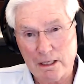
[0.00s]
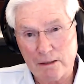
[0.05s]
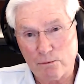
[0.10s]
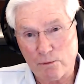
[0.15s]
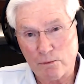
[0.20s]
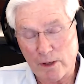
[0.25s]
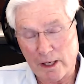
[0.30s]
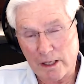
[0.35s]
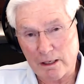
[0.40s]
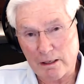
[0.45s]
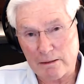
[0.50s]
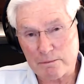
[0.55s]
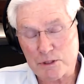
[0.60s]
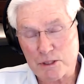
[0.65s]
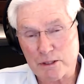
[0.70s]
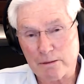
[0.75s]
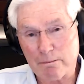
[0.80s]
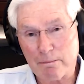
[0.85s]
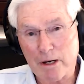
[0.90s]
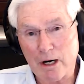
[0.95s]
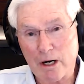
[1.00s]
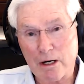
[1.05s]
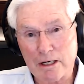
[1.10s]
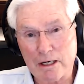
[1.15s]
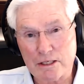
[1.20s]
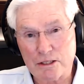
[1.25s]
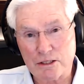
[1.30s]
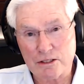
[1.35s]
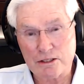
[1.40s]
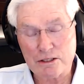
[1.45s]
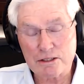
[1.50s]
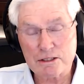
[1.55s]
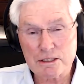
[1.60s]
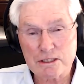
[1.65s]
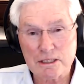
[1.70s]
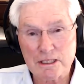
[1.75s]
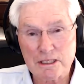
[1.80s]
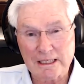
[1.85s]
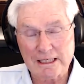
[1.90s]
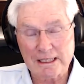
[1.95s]
When it comes to
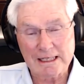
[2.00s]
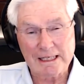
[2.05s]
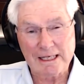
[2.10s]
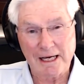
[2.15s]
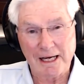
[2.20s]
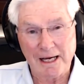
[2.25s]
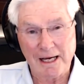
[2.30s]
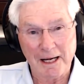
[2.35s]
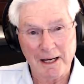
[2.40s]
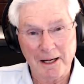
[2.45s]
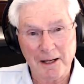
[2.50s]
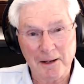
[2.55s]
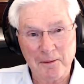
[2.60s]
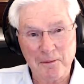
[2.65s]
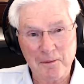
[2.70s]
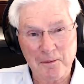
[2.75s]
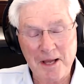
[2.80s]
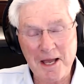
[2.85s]
marriages, uh,